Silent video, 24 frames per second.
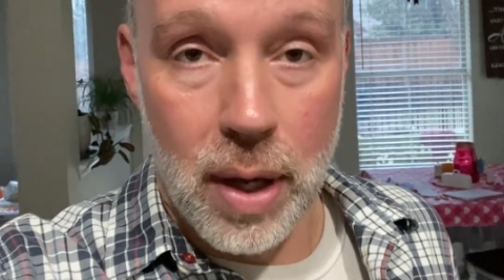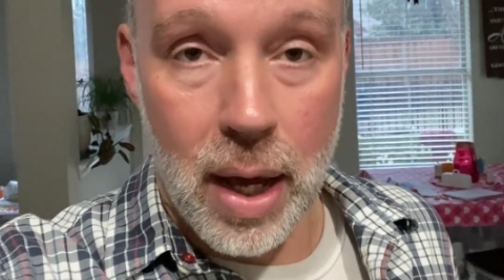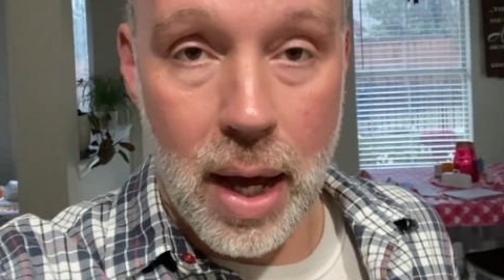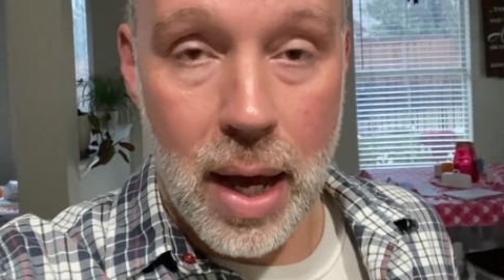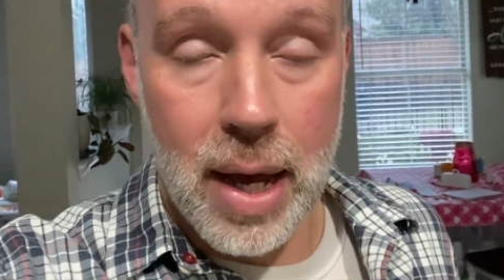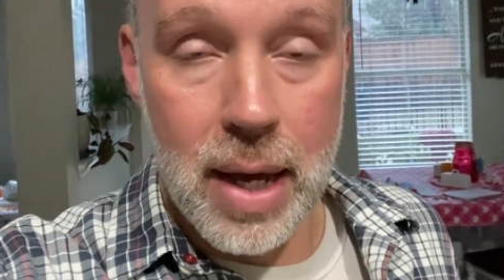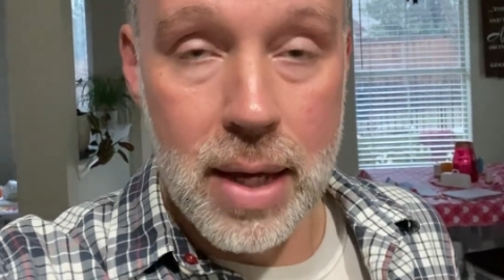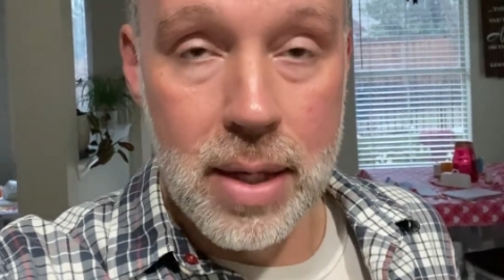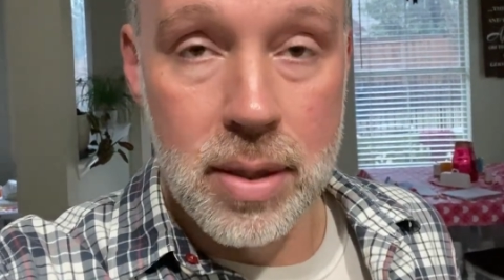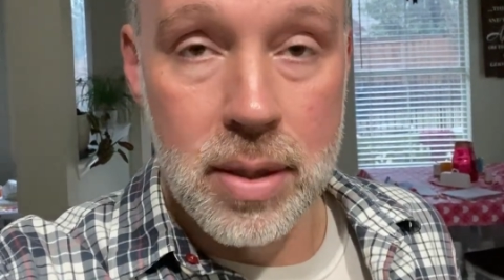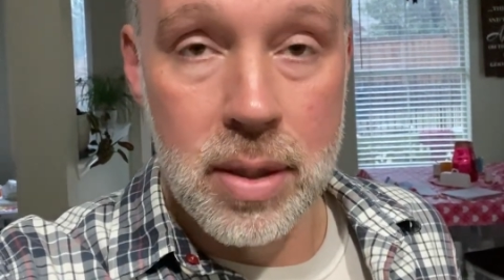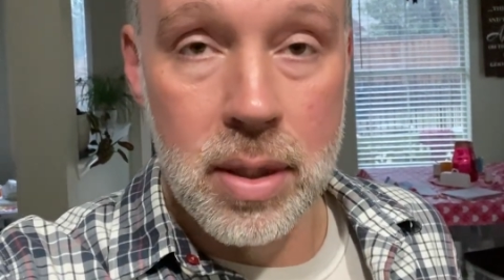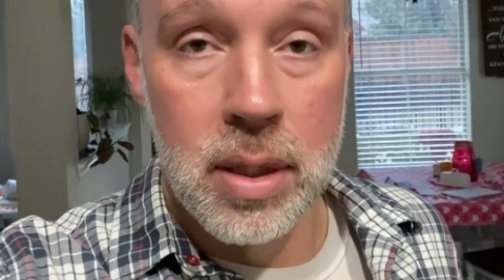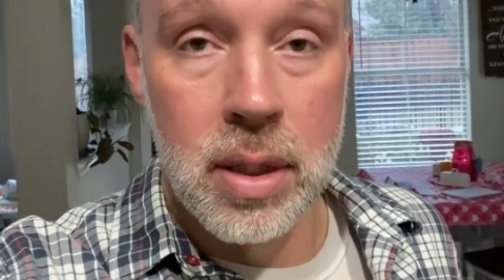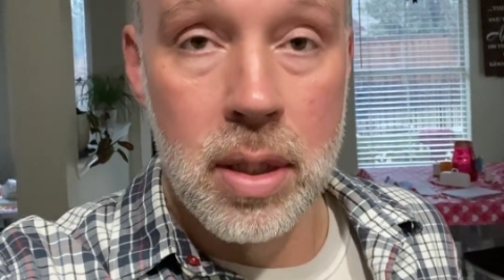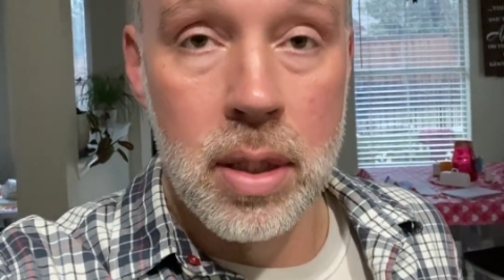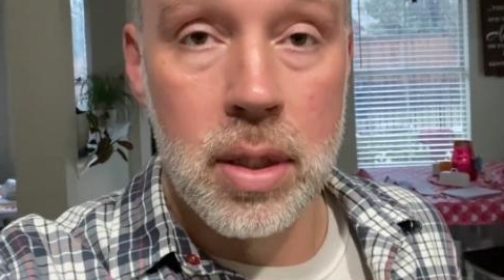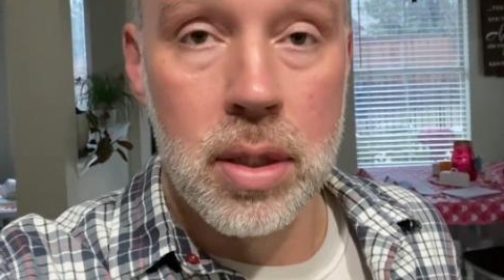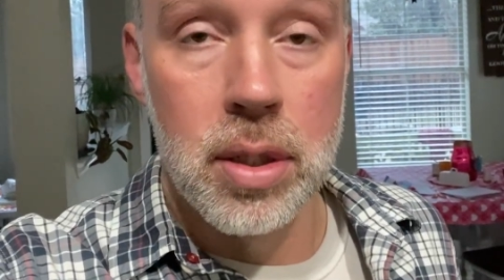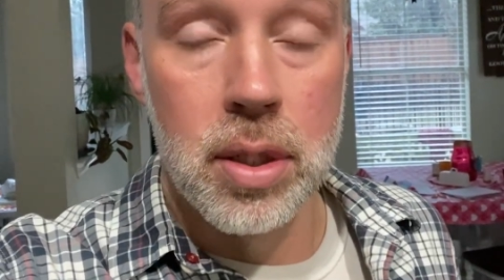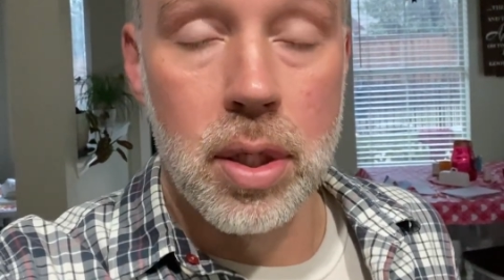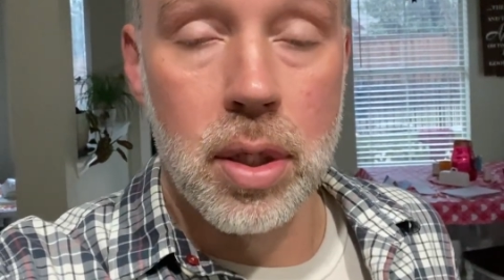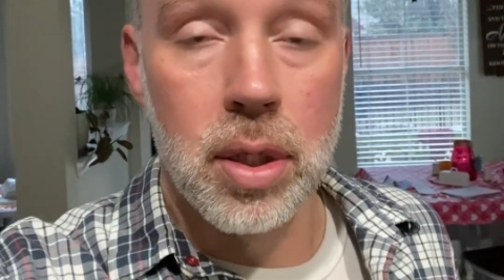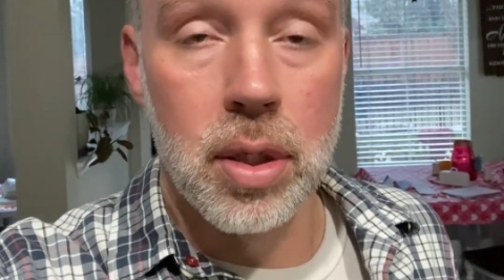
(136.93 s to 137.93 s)
guys
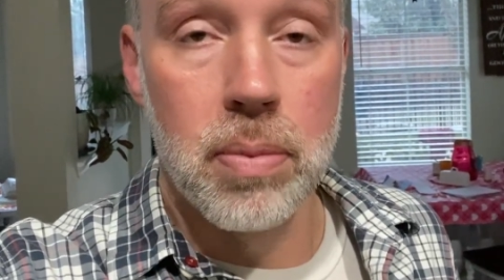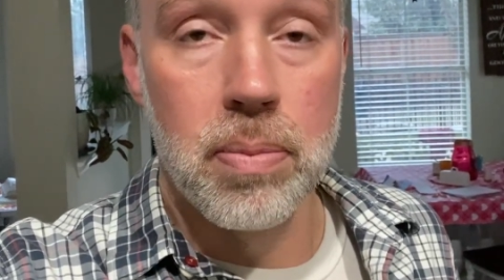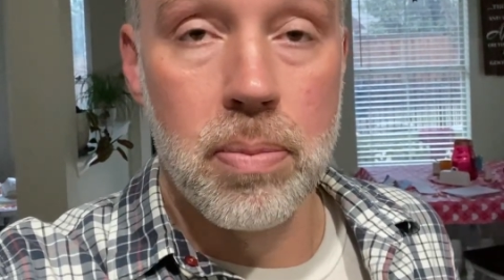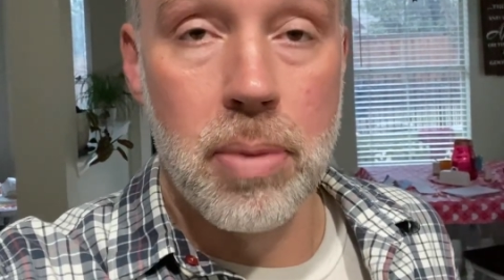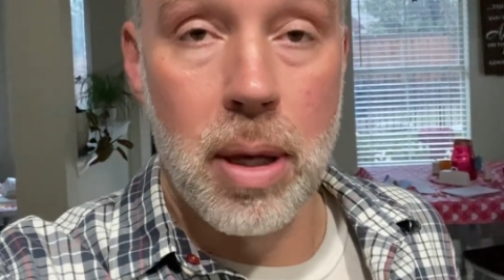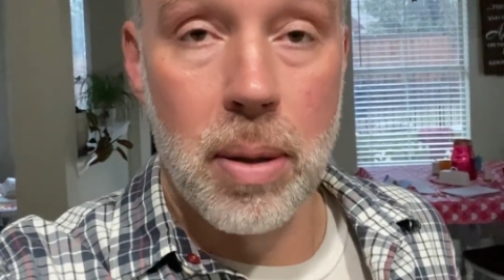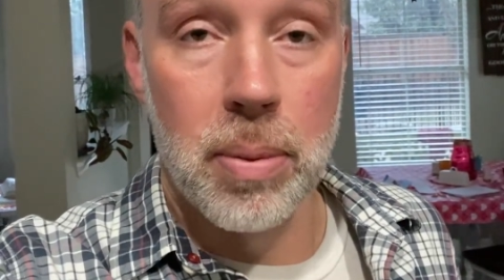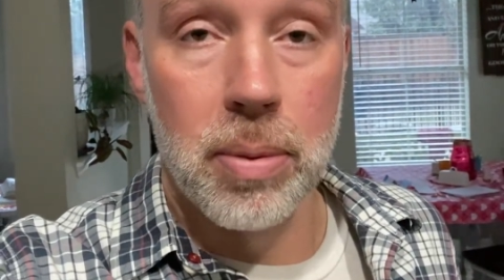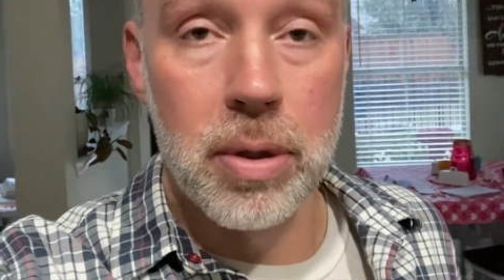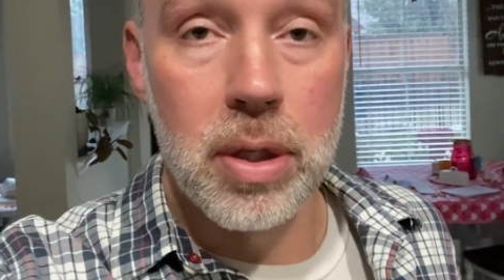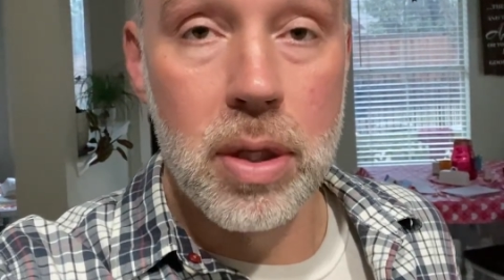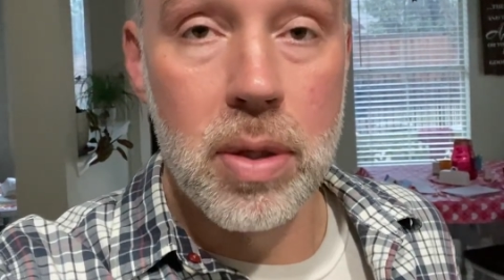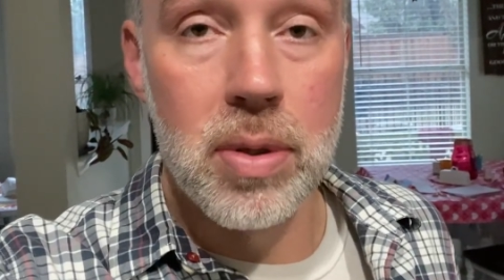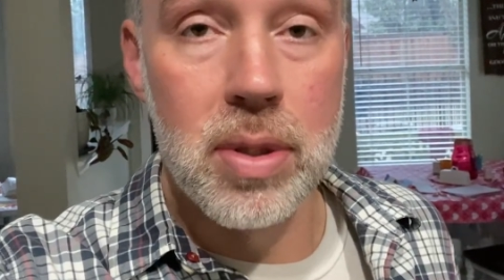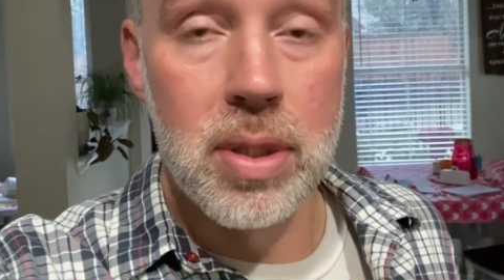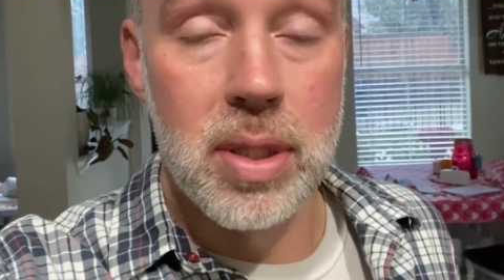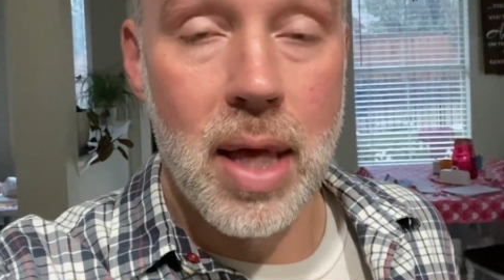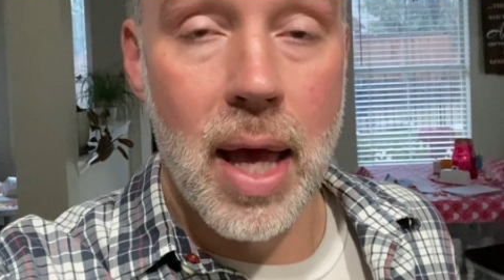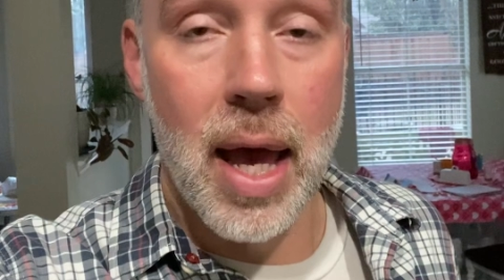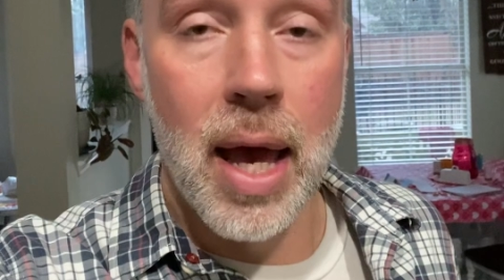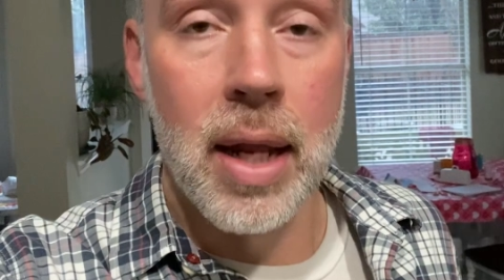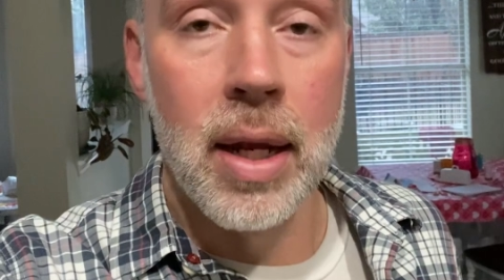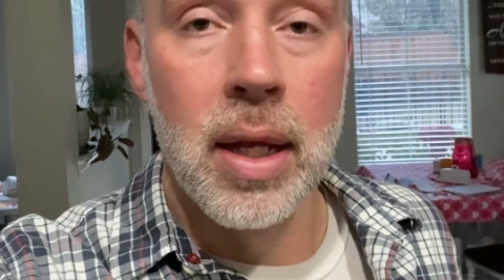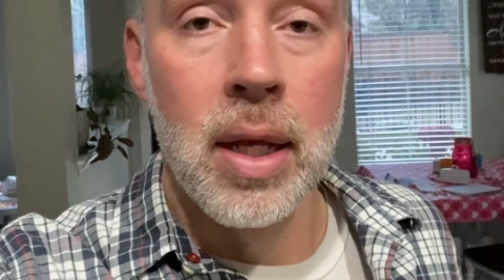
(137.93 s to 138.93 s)
to be able to use
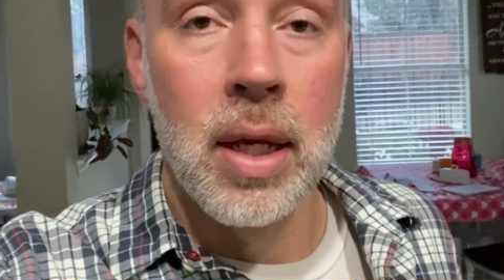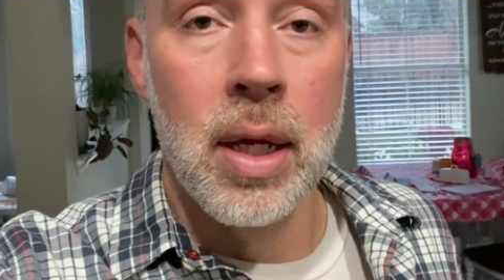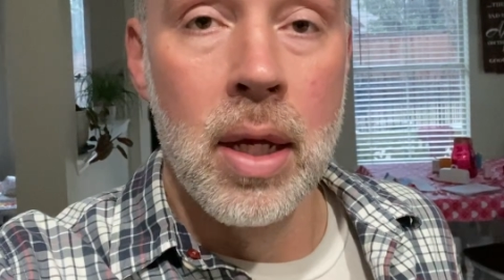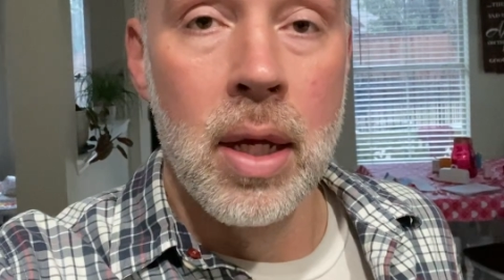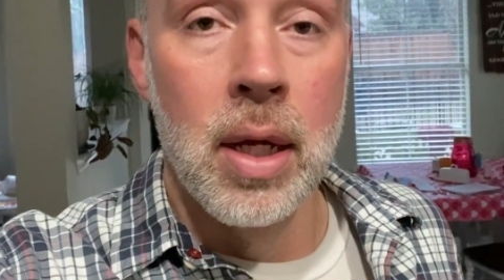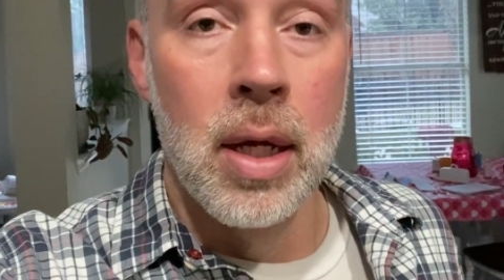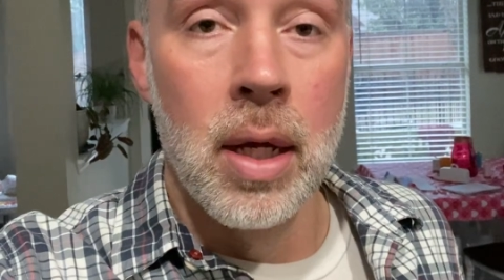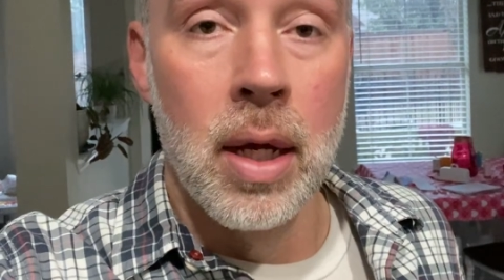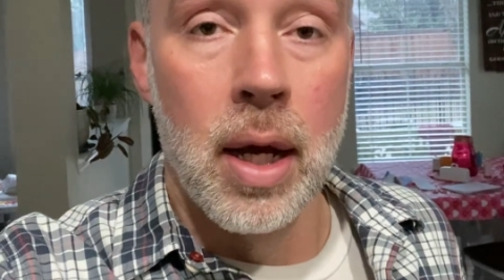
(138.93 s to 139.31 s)
that